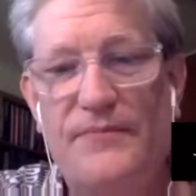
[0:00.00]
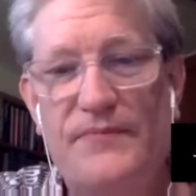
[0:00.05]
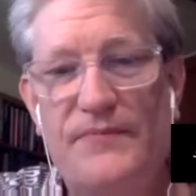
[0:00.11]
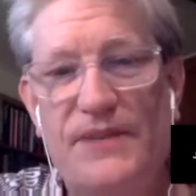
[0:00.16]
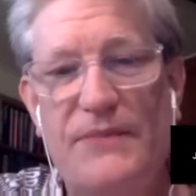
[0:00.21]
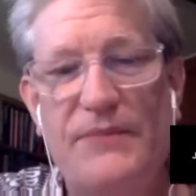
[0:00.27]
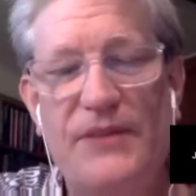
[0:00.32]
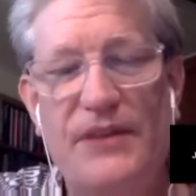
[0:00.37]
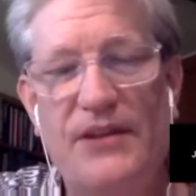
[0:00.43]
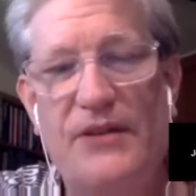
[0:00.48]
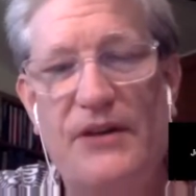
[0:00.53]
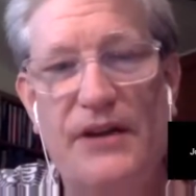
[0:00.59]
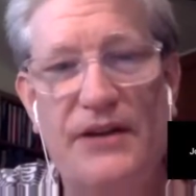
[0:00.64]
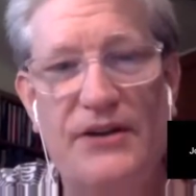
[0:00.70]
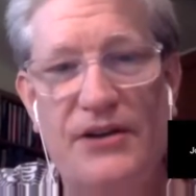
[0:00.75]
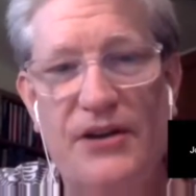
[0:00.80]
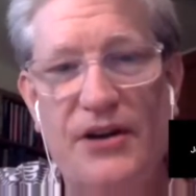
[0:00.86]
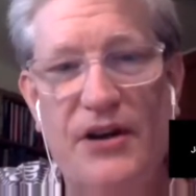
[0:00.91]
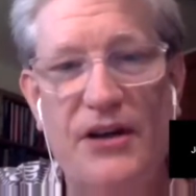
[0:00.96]
something that you
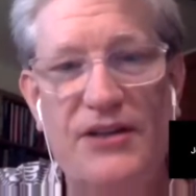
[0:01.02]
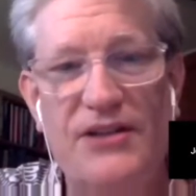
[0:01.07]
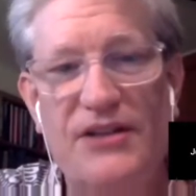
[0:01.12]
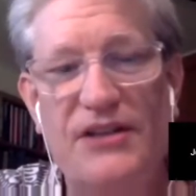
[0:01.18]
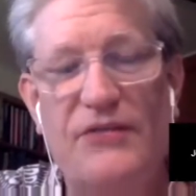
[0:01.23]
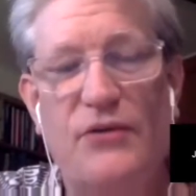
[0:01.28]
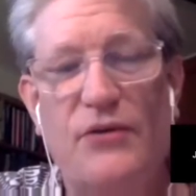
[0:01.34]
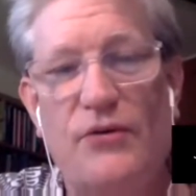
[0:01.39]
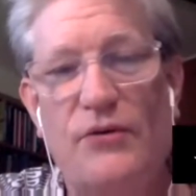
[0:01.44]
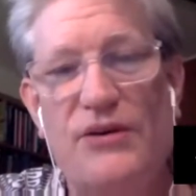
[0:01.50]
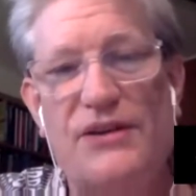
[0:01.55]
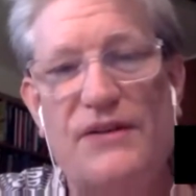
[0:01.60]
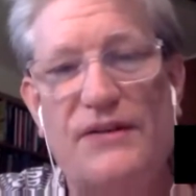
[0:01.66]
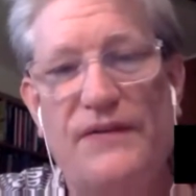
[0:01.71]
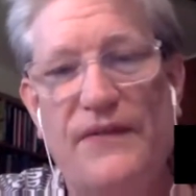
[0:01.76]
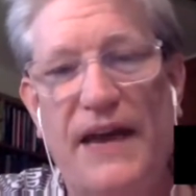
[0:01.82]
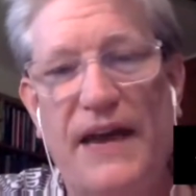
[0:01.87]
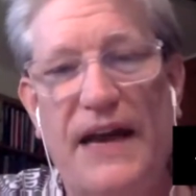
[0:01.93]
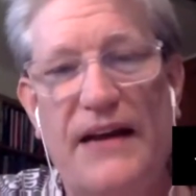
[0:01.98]
held constant, or was the
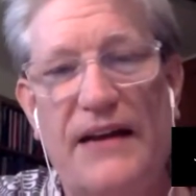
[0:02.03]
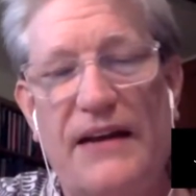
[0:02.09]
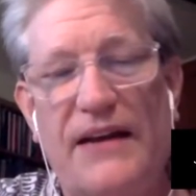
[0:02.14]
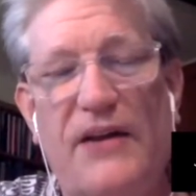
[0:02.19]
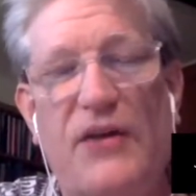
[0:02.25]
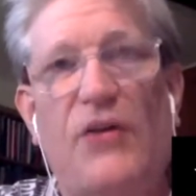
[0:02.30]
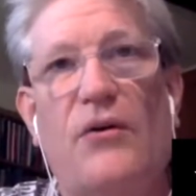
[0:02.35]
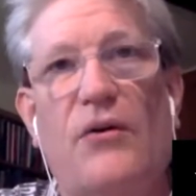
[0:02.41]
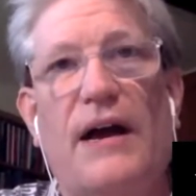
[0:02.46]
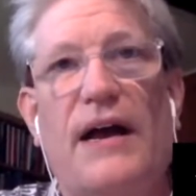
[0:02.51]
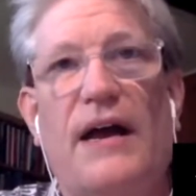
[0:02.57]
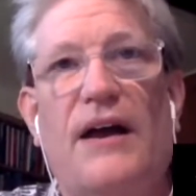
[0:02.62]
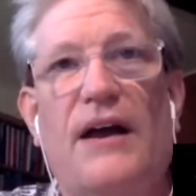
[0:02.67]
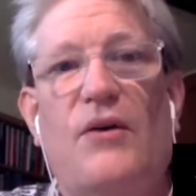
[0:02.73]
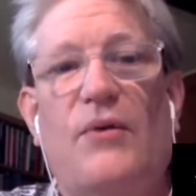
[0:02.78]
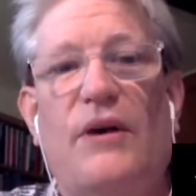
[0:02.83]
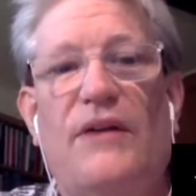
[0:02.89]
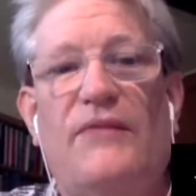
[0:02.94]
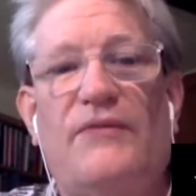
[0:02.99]
fact that,
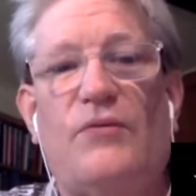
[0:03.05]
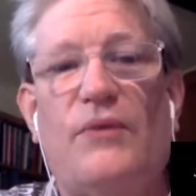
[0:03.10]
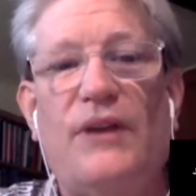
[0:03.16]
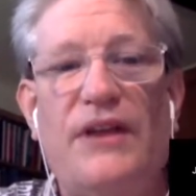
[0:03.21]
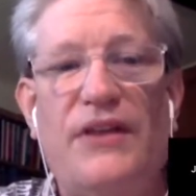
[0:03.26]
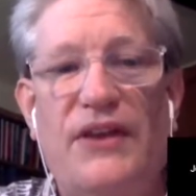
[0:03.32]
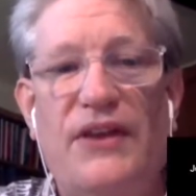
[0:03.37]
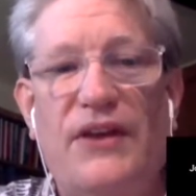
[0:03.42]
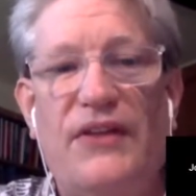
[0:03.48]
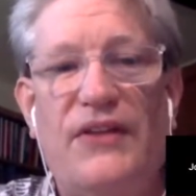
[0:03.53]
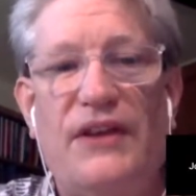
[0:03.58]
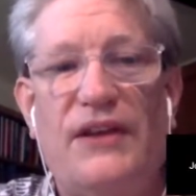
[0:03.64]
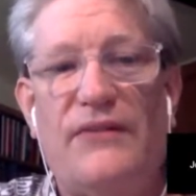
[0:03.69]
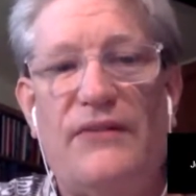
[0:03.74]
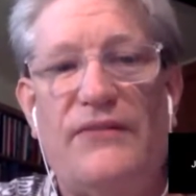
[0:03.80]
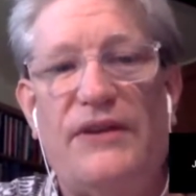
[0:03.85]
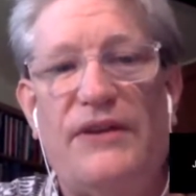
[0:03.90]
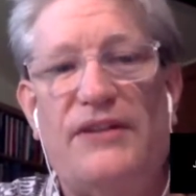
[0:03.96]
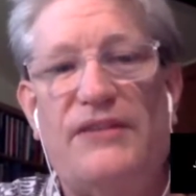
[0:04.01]
we have to rethink the
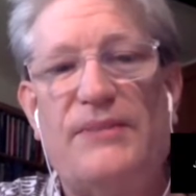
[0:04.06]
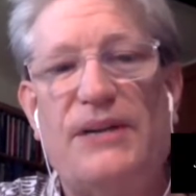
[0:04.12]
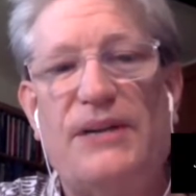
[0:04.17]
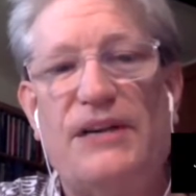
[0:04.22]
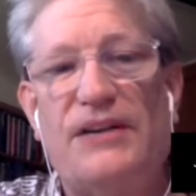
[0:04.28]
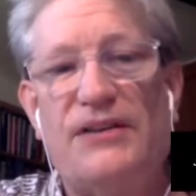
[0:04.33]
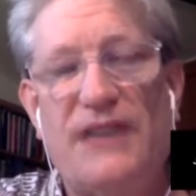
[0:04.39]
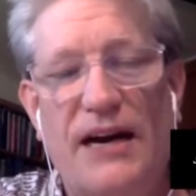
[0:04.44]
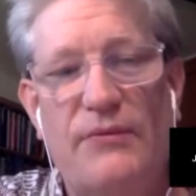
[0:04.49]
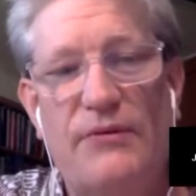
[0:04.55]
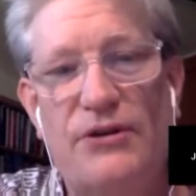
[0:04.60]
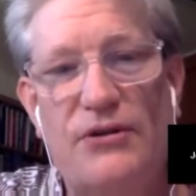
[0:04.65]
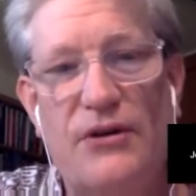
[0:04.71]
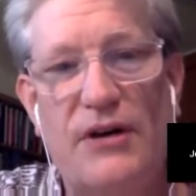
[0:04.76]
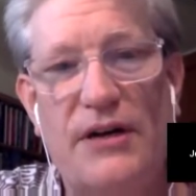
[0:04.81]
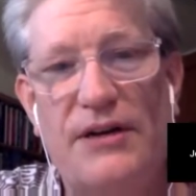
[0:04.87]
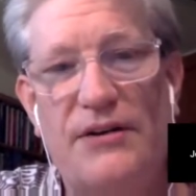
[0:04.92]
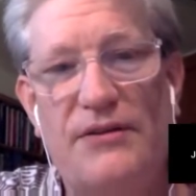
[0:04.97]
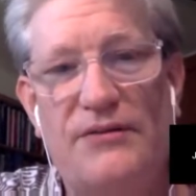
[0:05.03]
interface because now we're
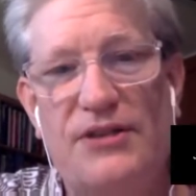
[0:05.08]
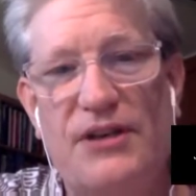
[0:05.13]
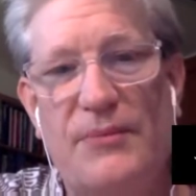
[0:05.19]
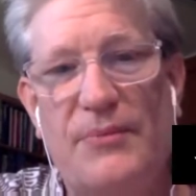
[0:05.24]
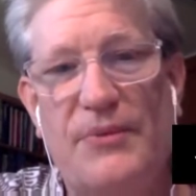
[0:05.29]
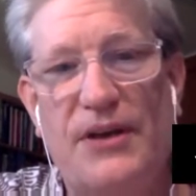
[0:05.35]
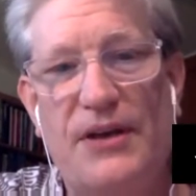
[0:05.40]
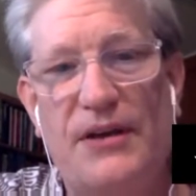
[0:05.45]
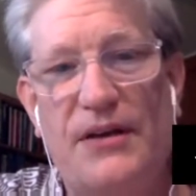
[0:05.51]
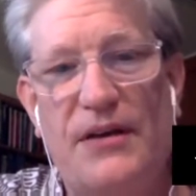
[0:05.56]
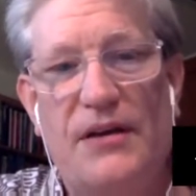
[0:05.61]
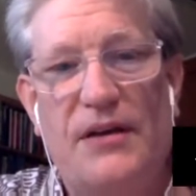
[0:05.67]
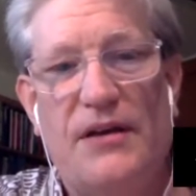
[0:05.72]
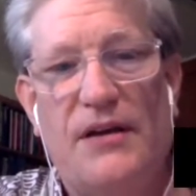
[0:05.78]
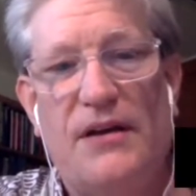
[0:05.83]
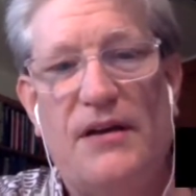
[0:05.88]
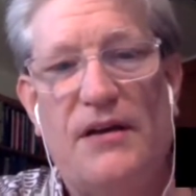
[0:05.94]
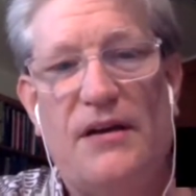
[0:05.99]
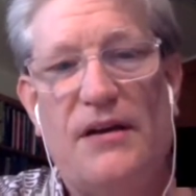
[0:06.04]
trying to do something
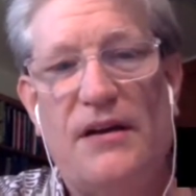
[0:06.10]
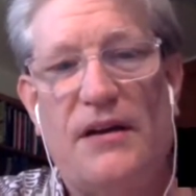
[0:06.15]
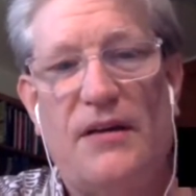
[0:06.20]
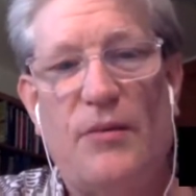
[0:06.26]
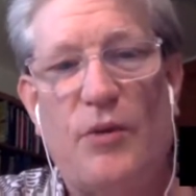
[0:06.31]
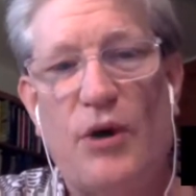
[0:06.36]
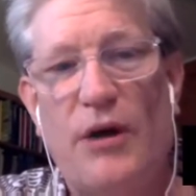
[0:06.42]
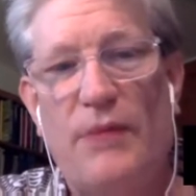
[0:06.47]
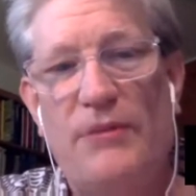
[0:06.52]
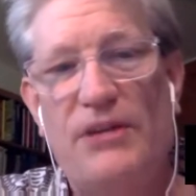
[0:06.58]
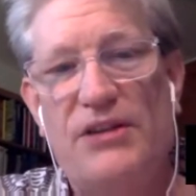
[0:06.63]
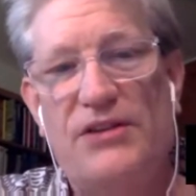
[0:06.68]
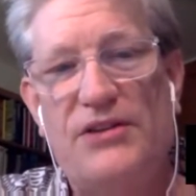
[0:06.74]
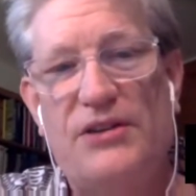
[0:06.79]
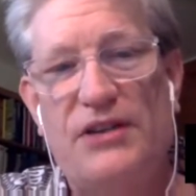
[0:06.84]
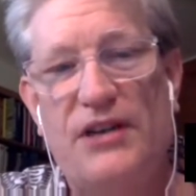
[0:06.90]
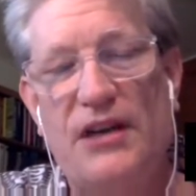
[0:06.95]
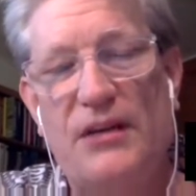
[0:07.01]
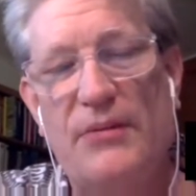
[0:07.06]
a little more
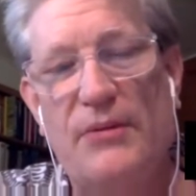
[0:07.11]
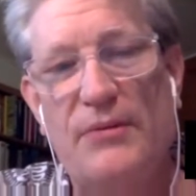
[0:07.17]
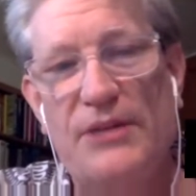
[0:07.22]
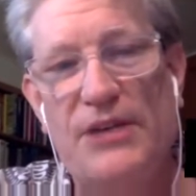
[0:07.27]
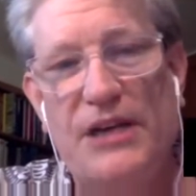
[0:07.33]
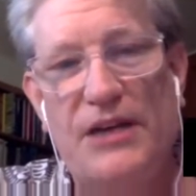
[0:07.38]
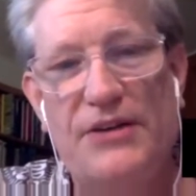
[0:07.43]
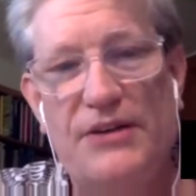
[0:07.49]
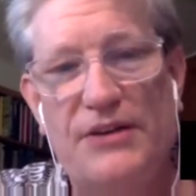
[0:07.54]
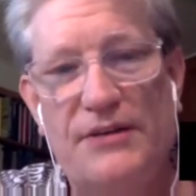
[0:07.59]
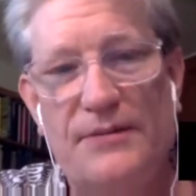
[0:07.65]
ambitious in the implementation?